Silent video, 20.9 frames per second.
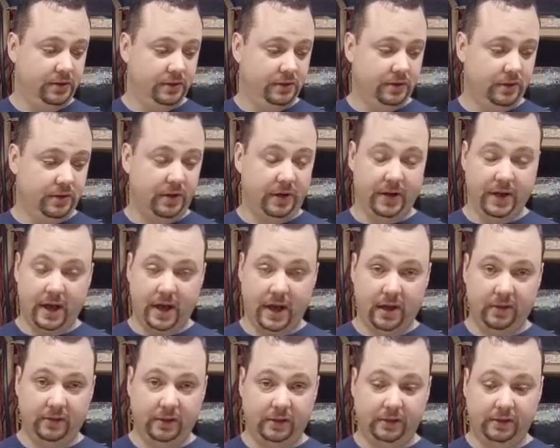So there you
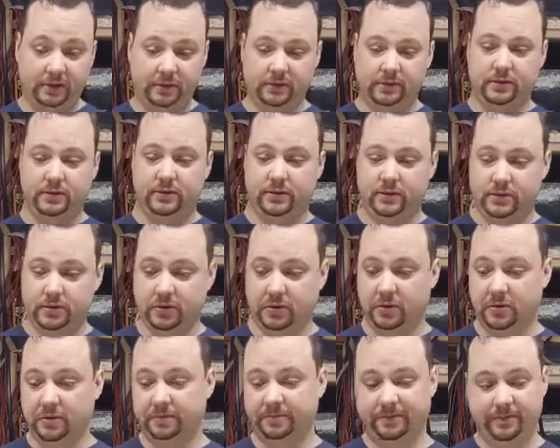have it.
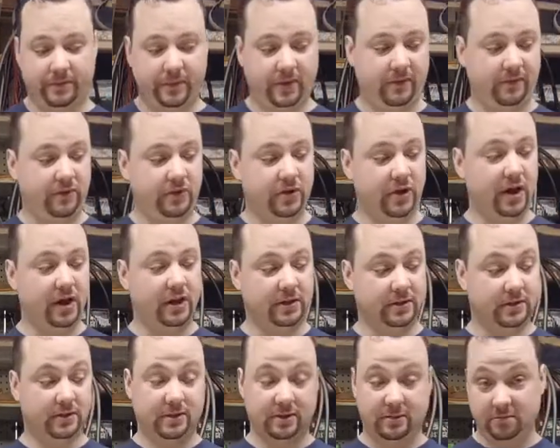So if you
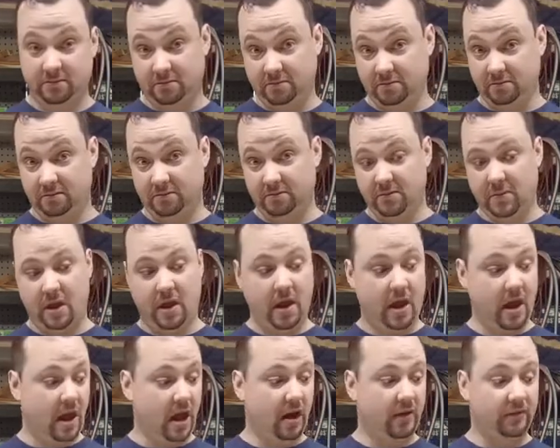guys
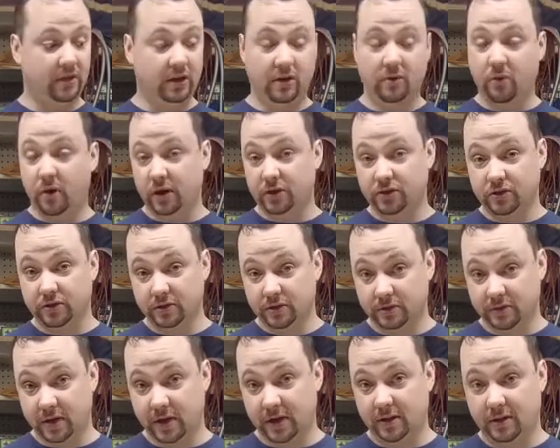have any
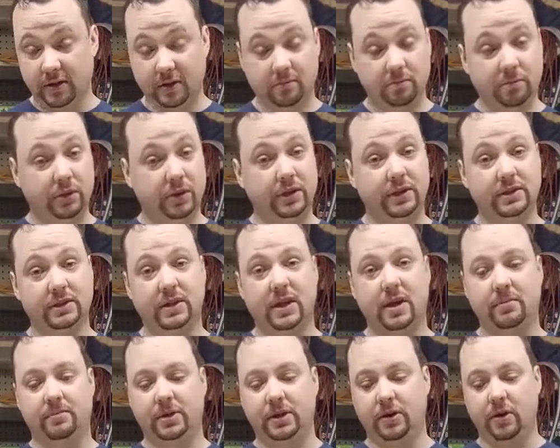questions or anything, please
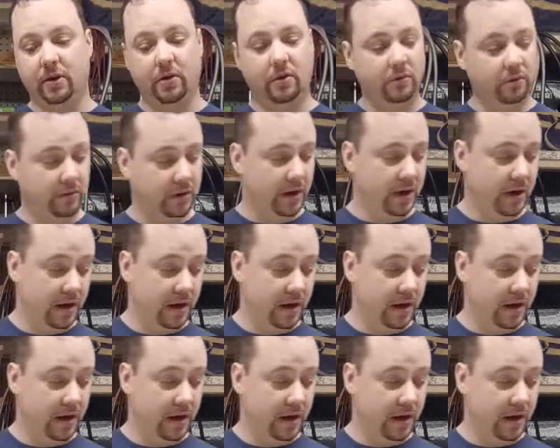let me know.